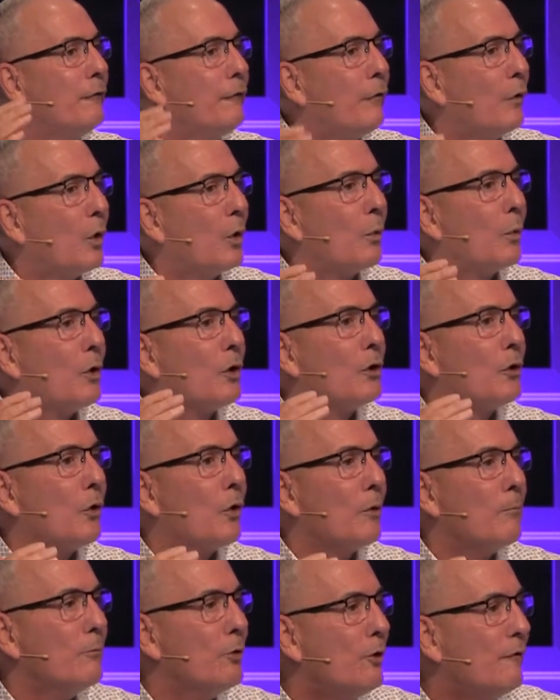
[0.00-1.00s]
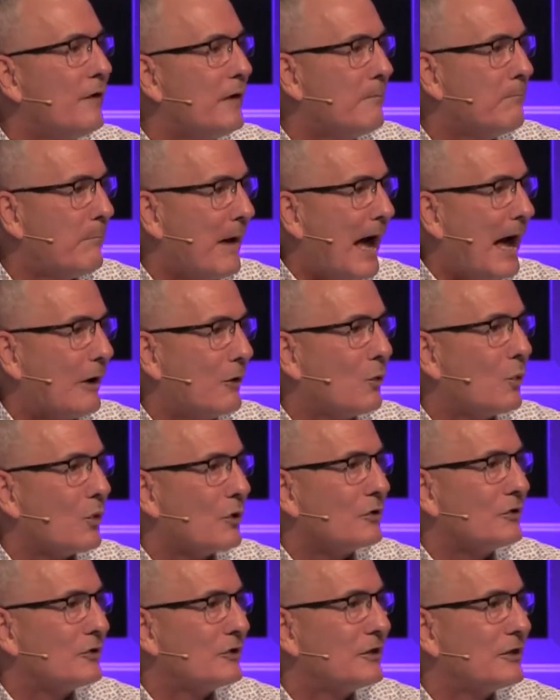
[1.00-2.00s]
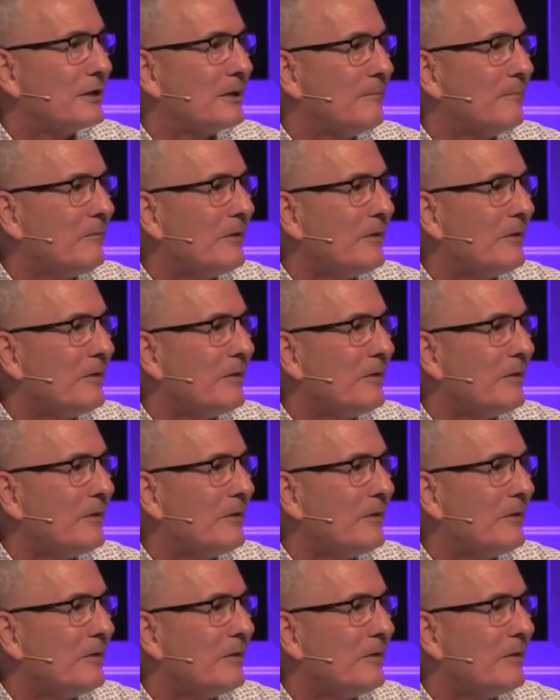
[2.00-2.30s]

forward or moving backwards.